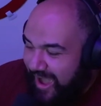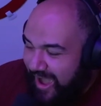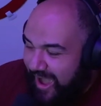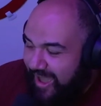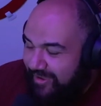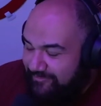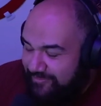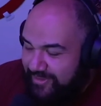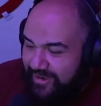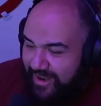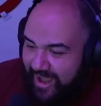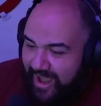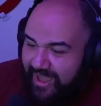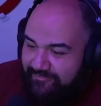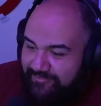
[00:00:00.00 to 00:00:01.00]
I have been,
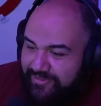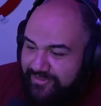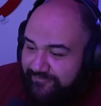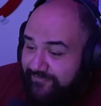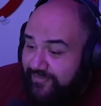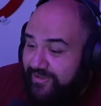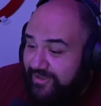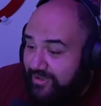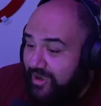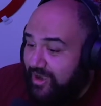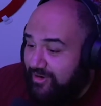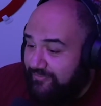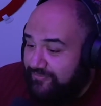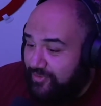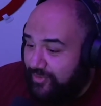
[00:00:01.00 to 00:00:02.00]
I have been defending
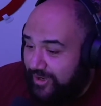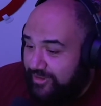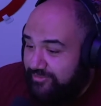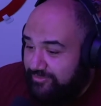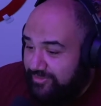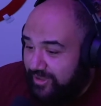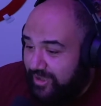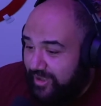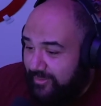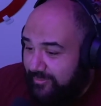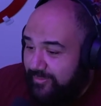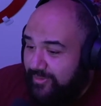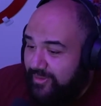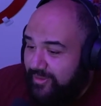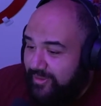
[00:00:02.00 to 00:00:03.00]
Kong for quite some
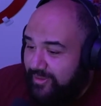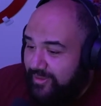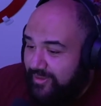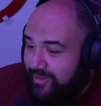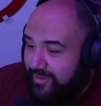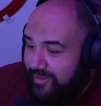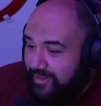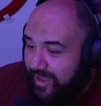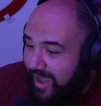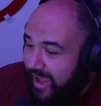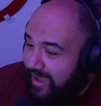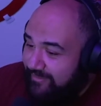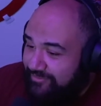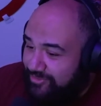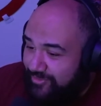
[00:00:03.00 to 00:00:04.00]
time
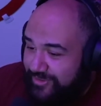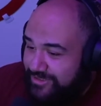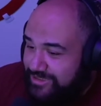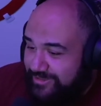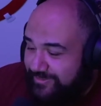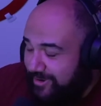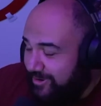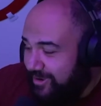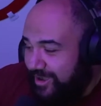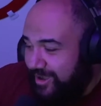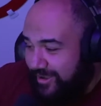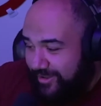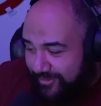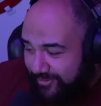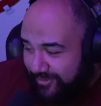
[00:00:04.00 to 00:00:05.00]
I haven't talked shit about
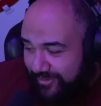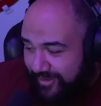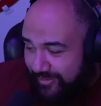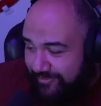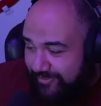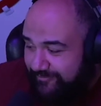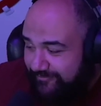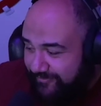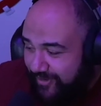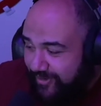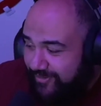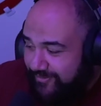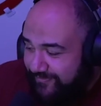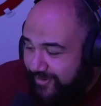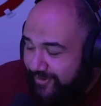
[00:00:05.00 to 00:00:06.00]
Kong at all. I've been
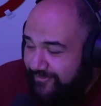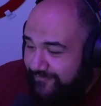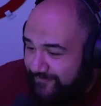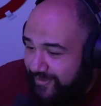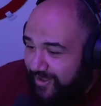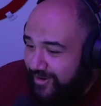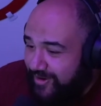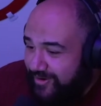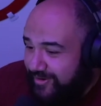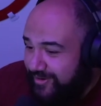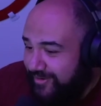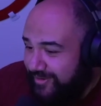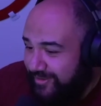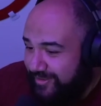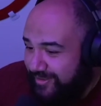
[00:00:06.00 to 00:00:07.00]
very, very fair.
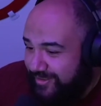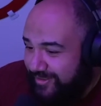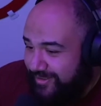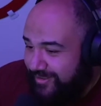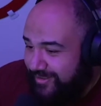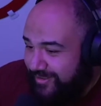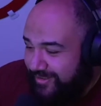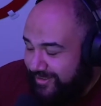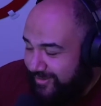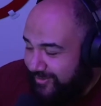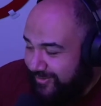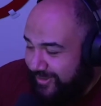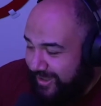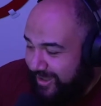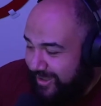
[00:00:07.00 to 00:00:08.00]

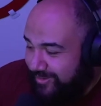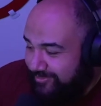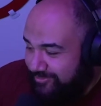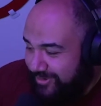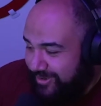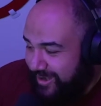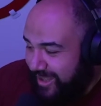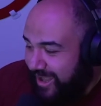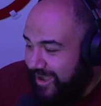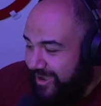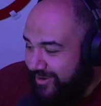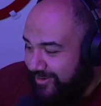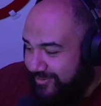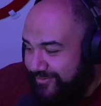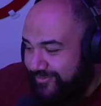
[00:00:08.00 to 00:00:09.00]
Okay, but
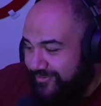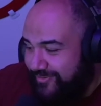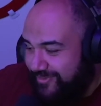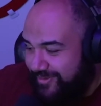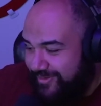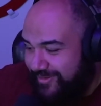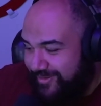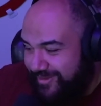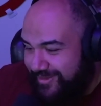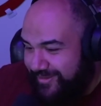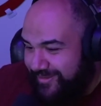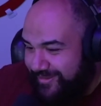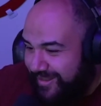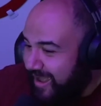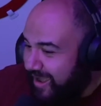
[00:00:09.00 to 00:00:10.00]
now,
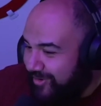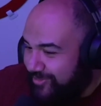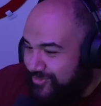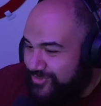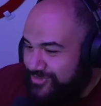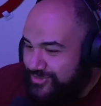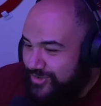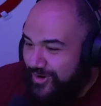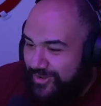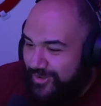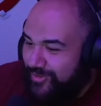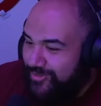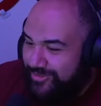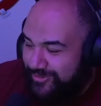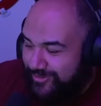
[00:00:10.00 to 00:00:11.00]
now as we draw
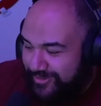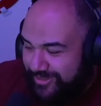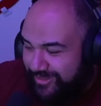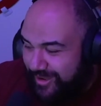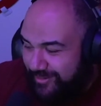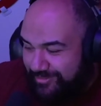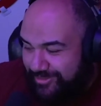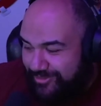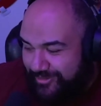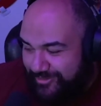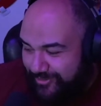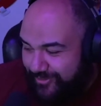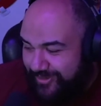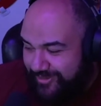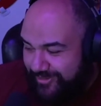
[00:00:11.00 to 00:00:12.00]
closer, it's time to
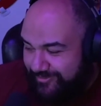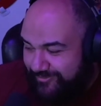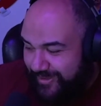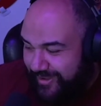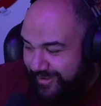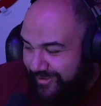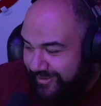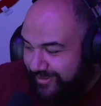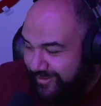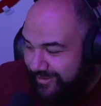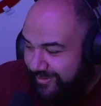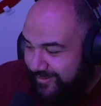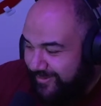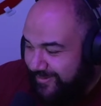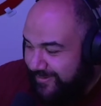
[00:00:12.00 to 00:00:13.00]
start talking smack.
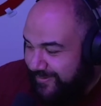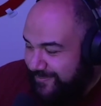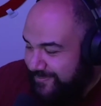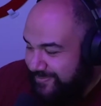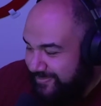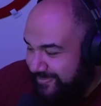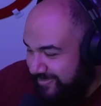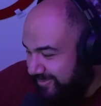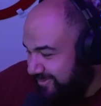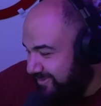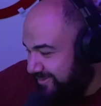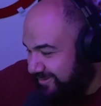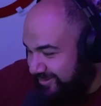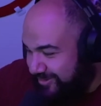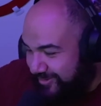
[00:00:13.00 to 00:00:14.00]

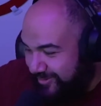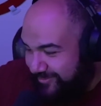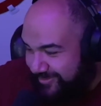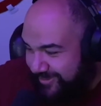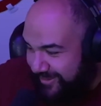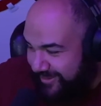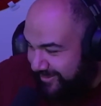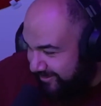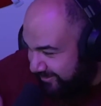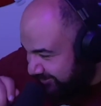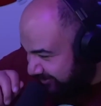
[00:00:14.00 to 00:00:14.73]
You know what I'm saying?